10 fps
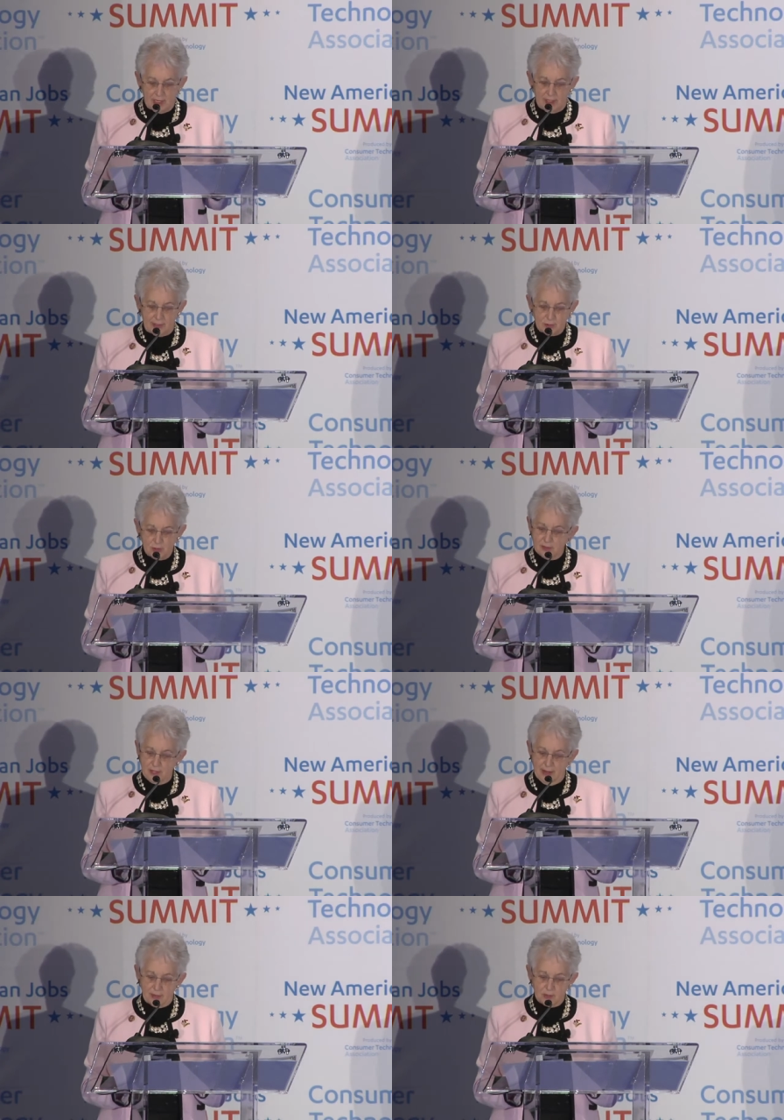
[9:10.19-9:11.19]
Last year, the
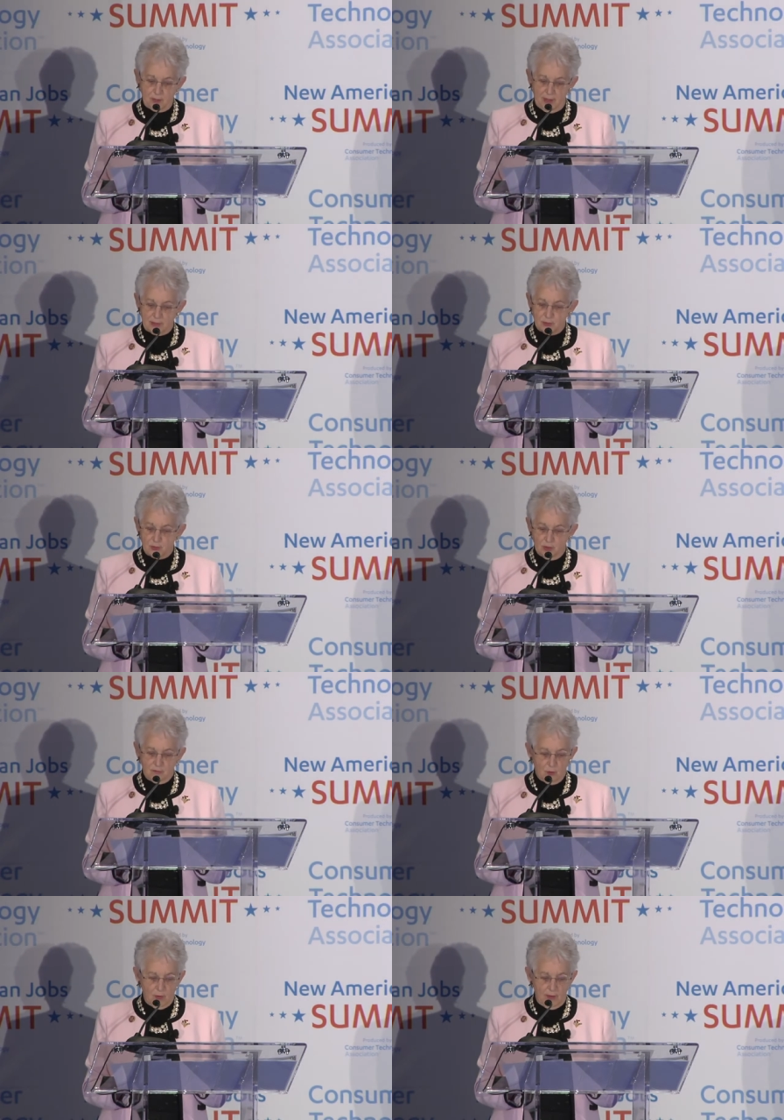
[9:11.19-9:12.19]
House passed with
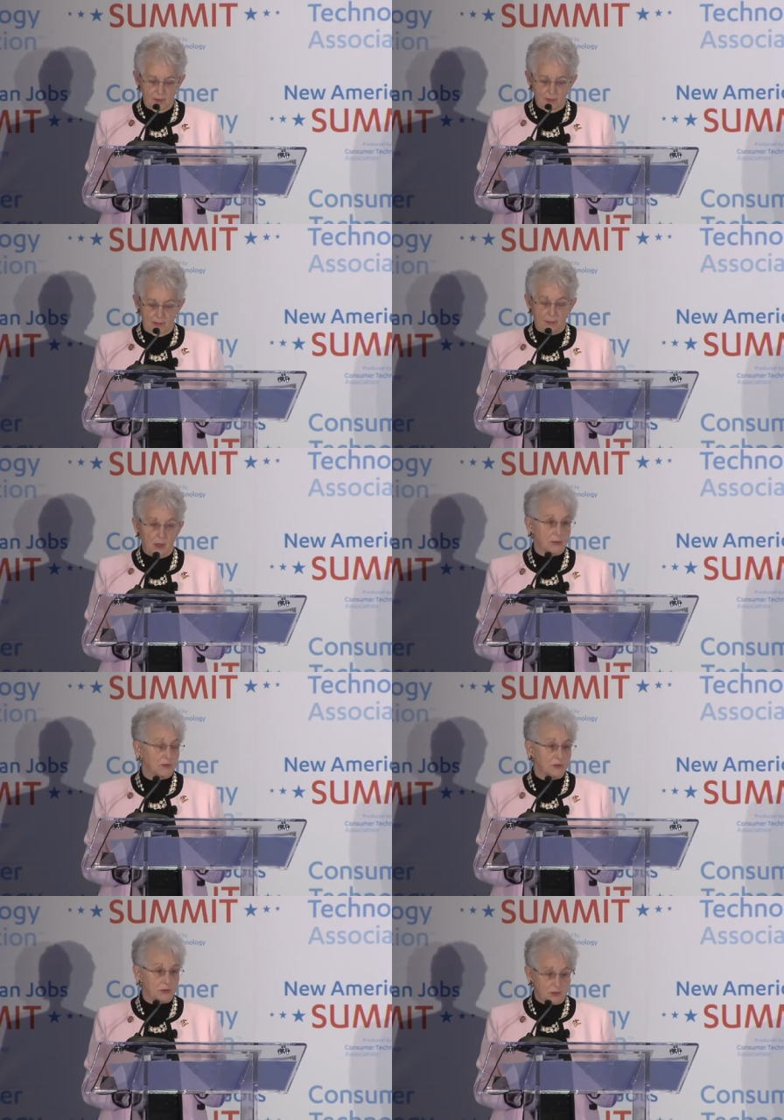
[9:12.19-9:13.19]
overwhelming
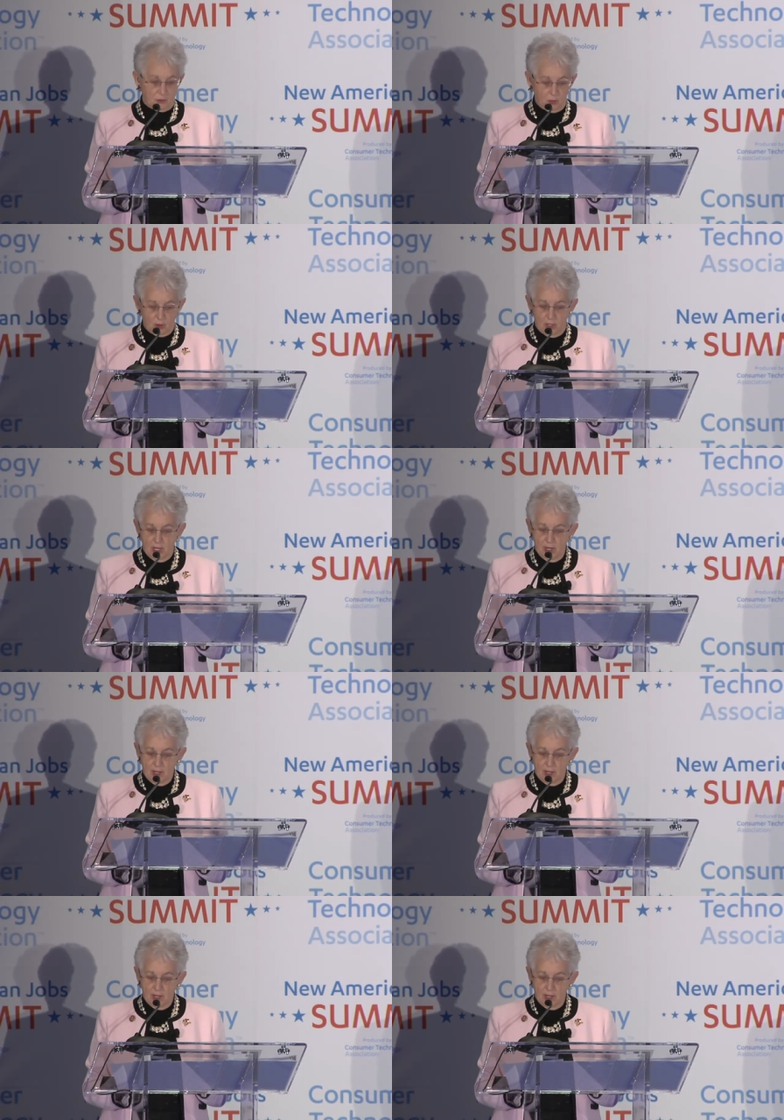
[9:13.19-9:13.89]
bipartisan support